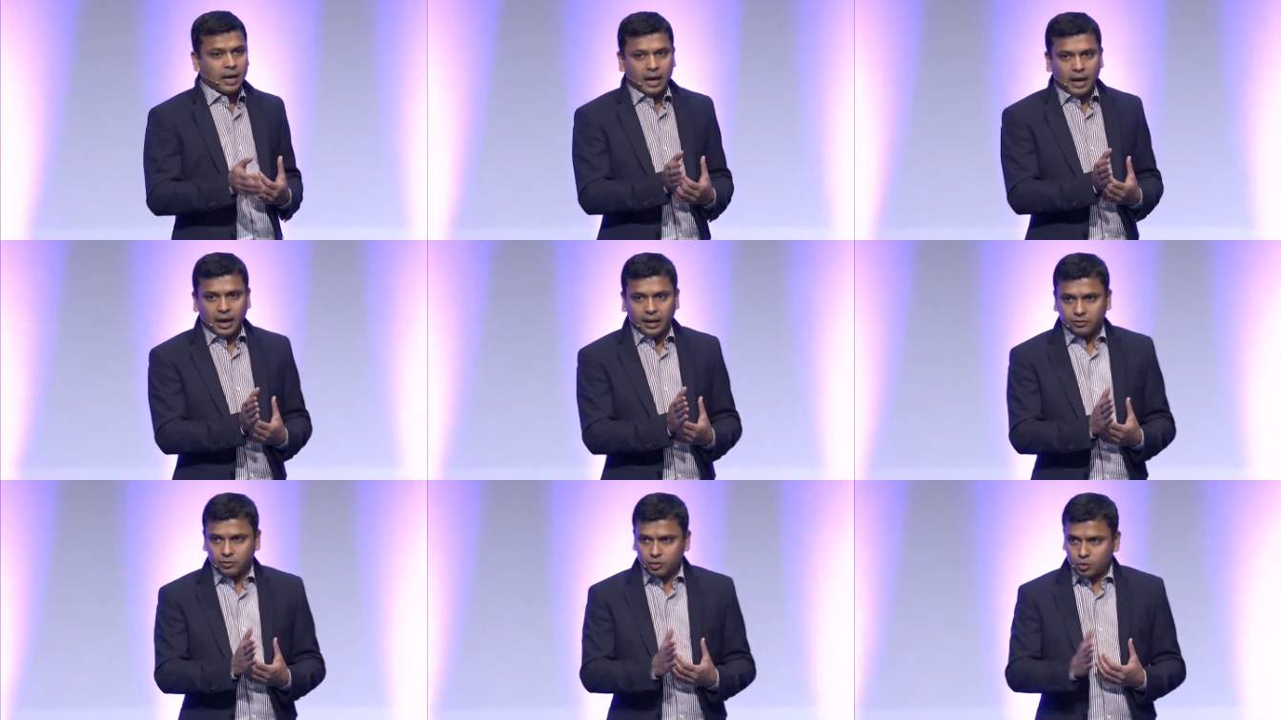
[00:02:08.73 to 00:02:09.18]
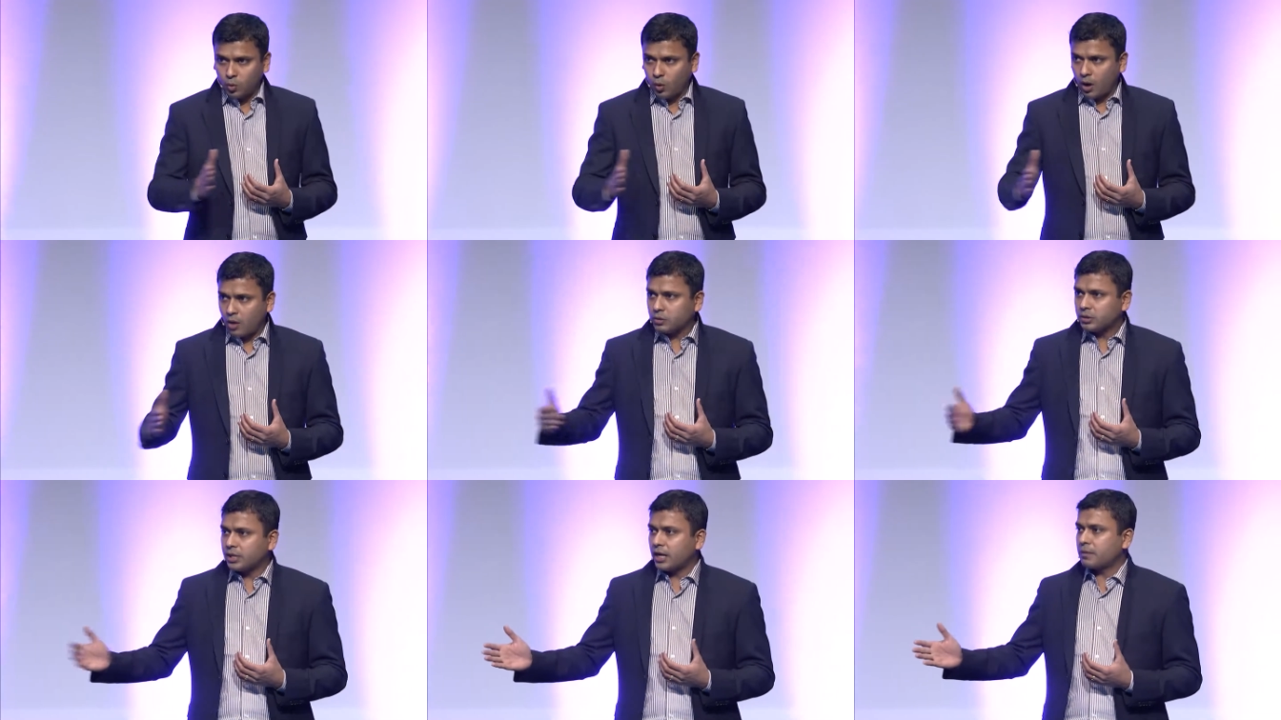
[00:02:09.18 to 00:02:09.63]
And
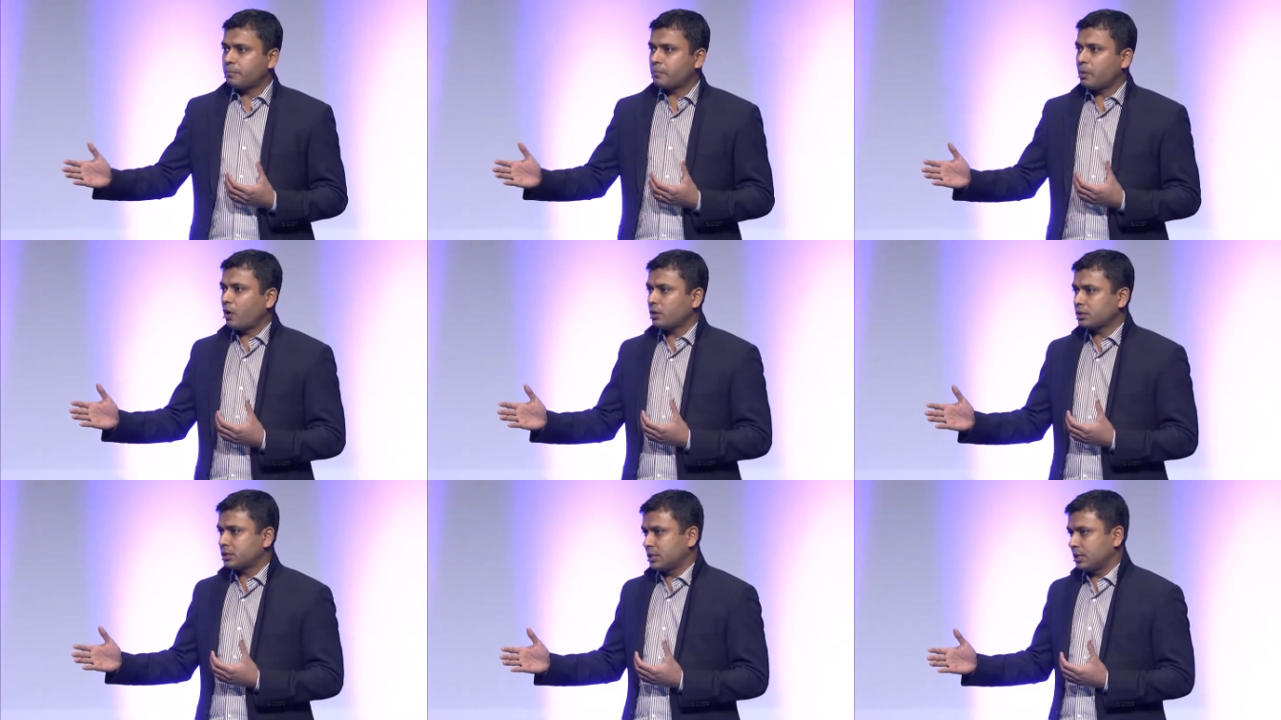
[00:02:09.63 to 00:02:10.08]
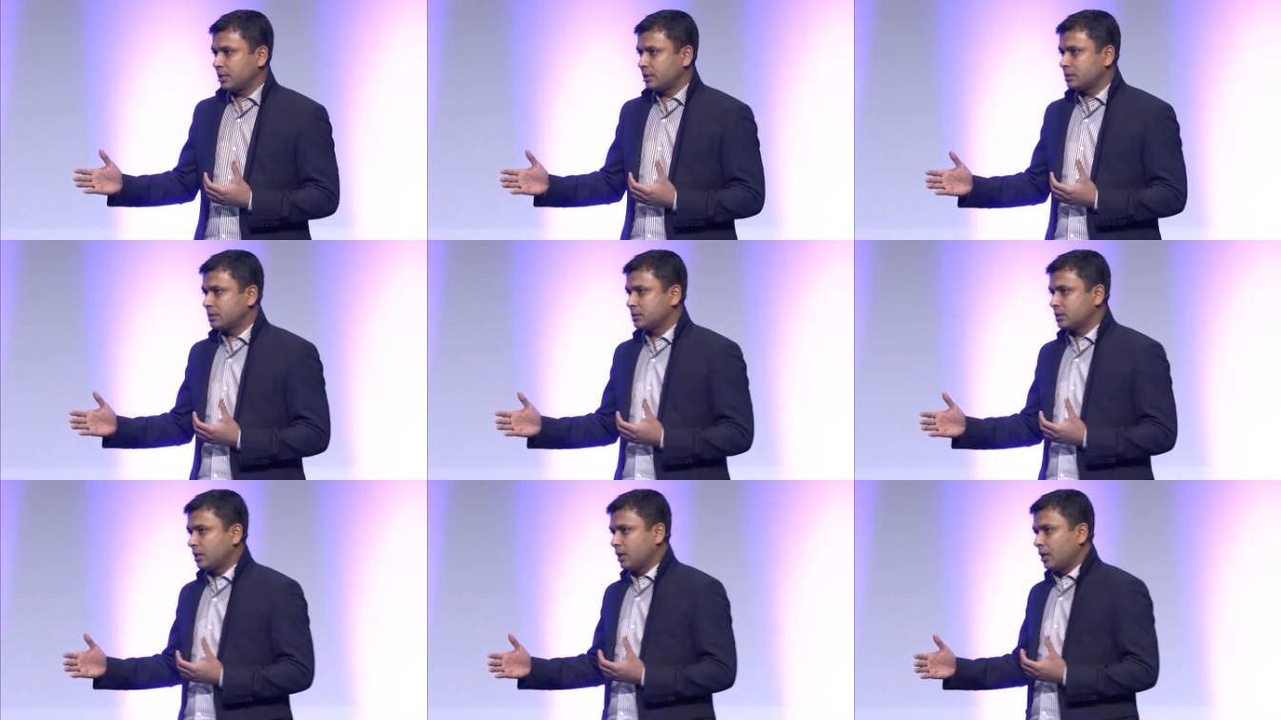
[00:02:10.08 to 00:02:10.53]
throughout that
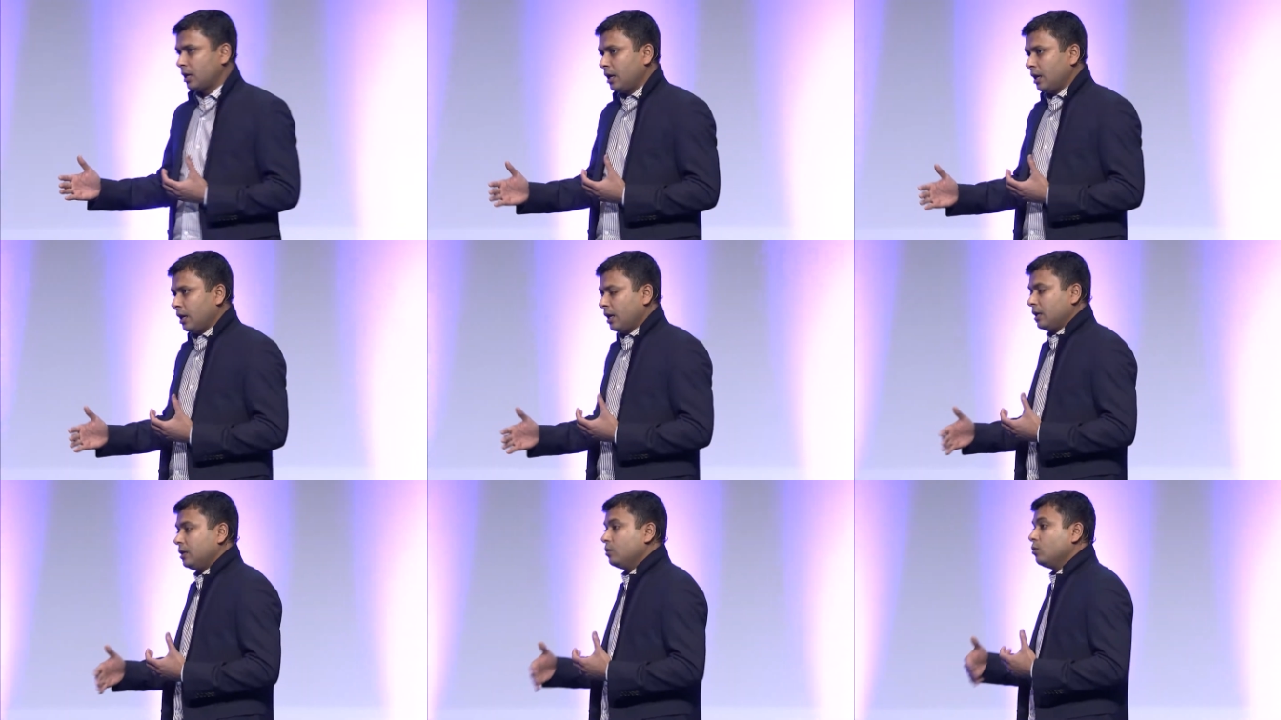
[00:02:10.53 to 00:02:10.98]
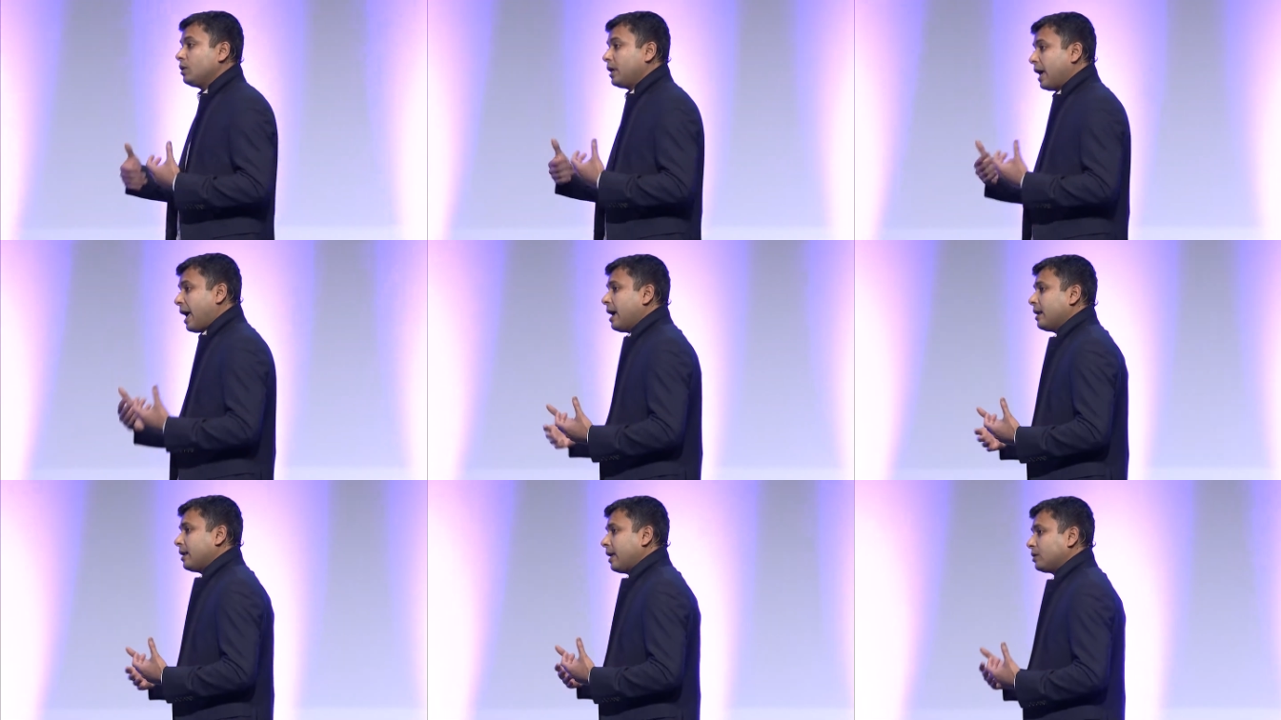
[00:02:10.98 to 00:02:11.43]
process, you
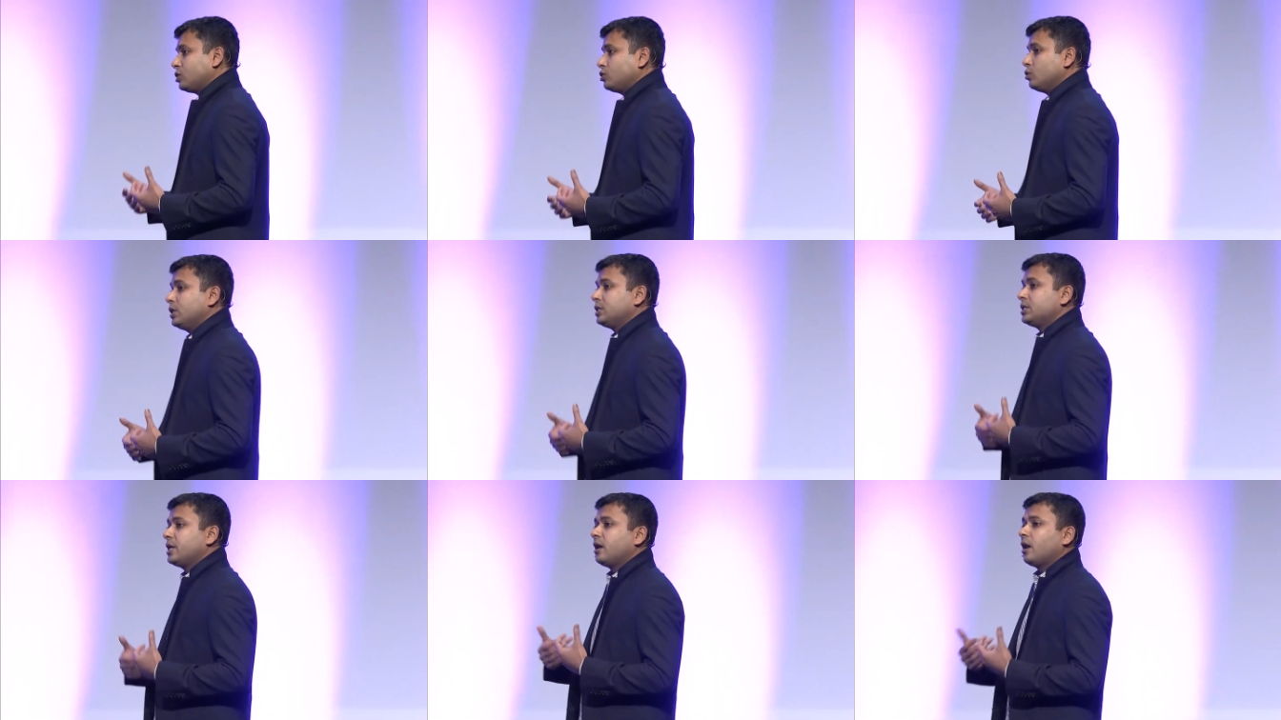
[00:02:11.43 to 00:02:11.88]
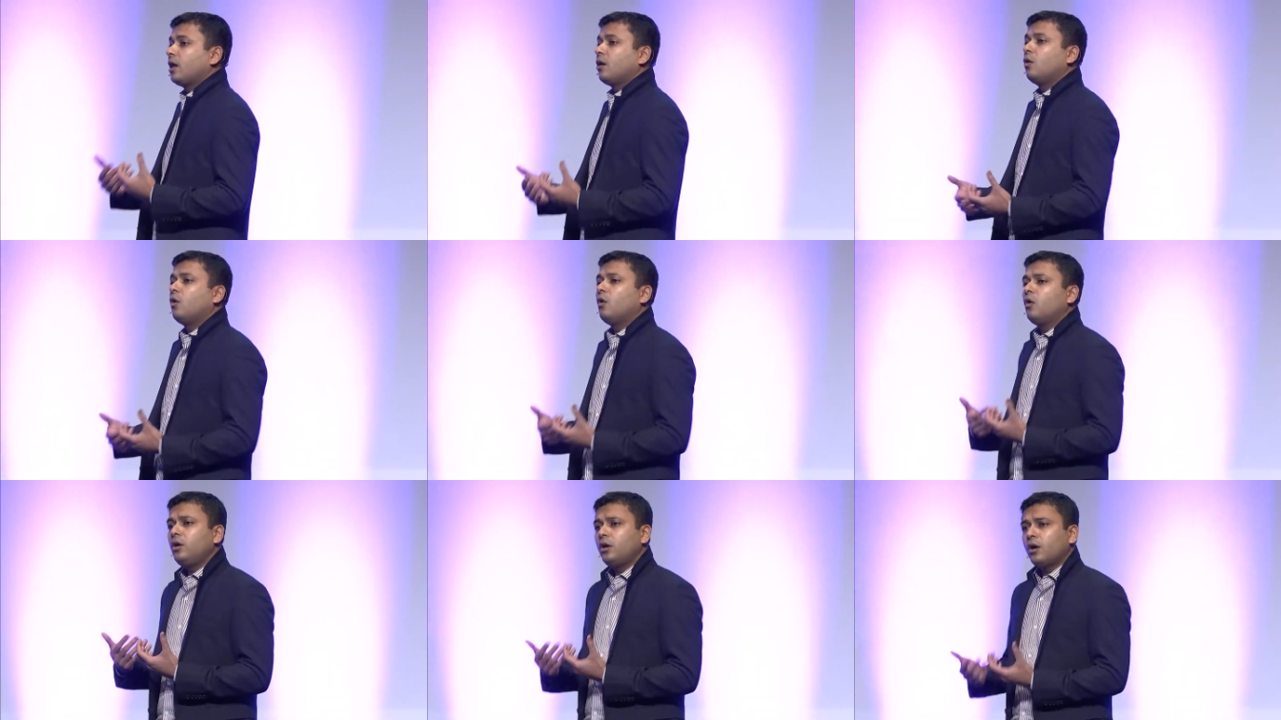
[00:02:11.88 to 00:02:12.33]
can actually tell a
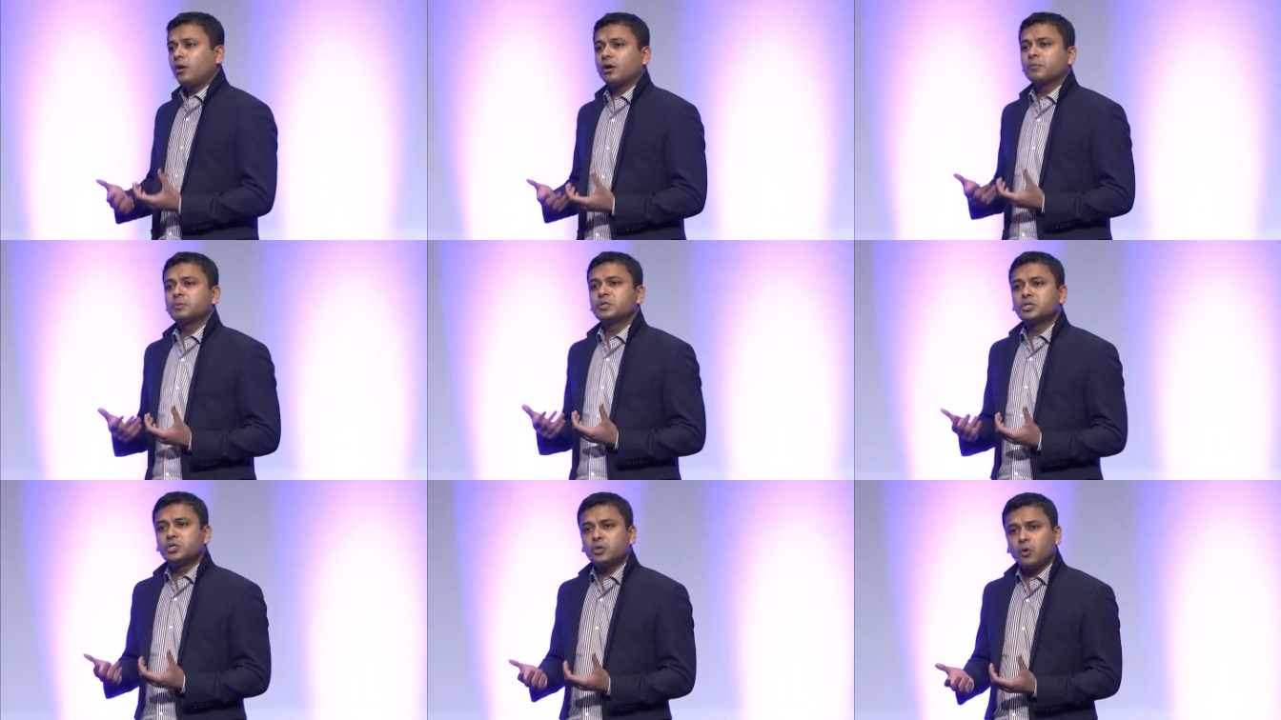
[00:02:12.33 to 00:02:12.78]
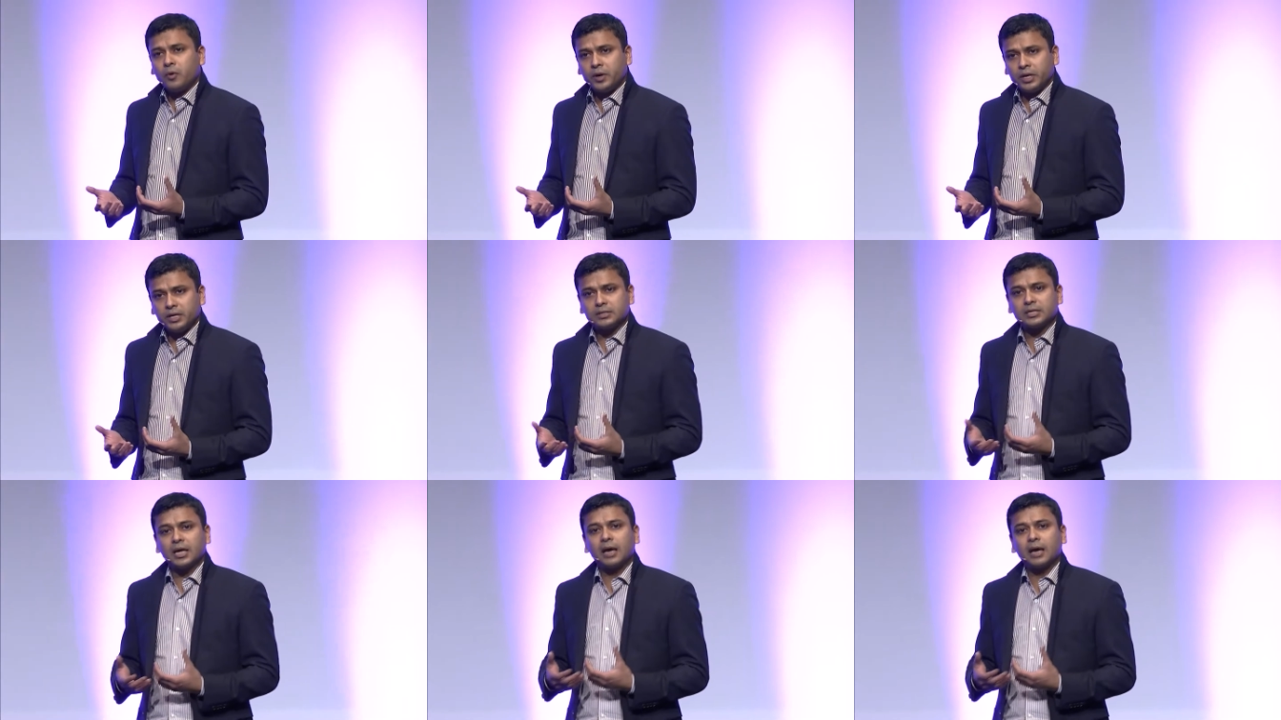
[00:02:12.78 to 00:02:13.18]
whole lot of stories